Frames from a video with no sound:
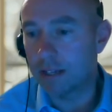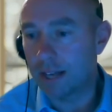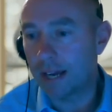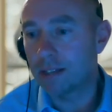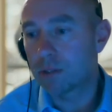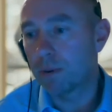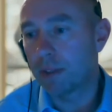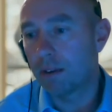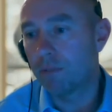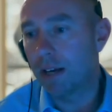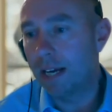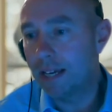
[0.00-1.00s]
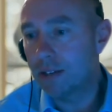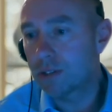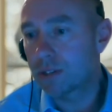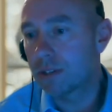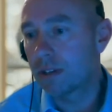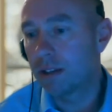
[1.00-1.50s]
dates where they
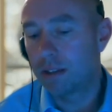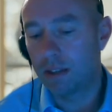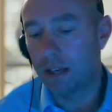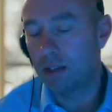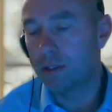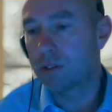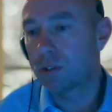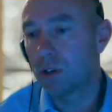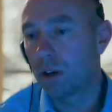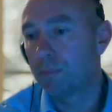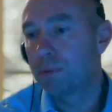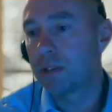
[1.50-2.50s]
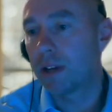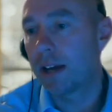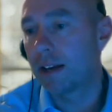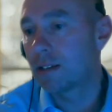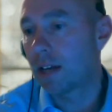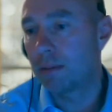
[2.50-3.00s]
release these jobs.
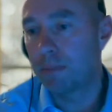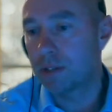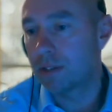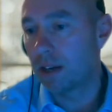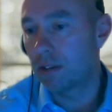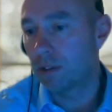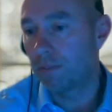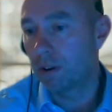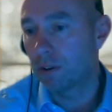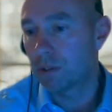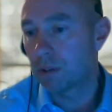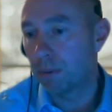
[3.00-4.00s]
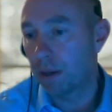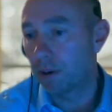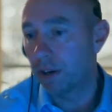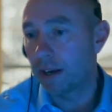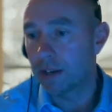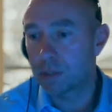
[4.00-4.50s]
And as Amy said, you've got to be
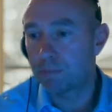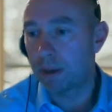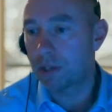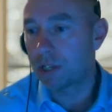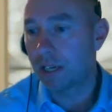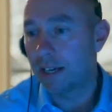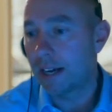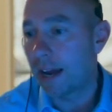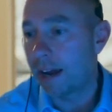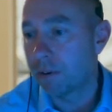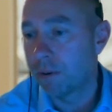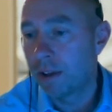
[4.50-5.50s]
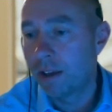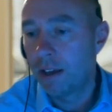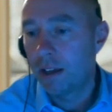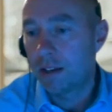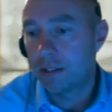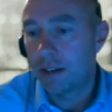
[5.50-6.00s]
on it, and especially
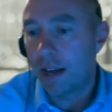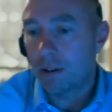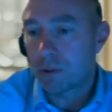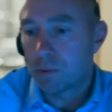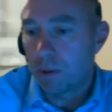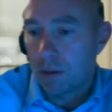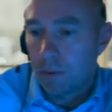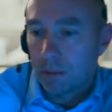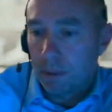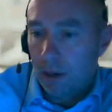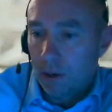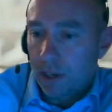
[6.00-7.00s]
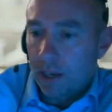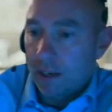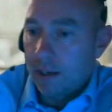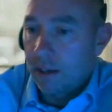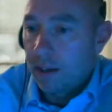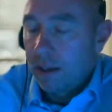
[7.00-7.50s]
now's when you want to be
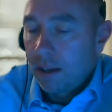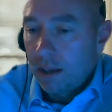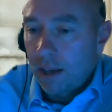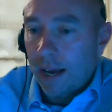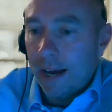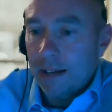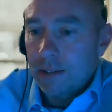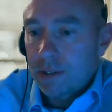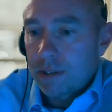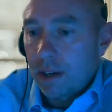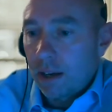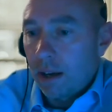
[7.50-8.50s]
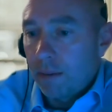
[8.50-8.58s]
looking at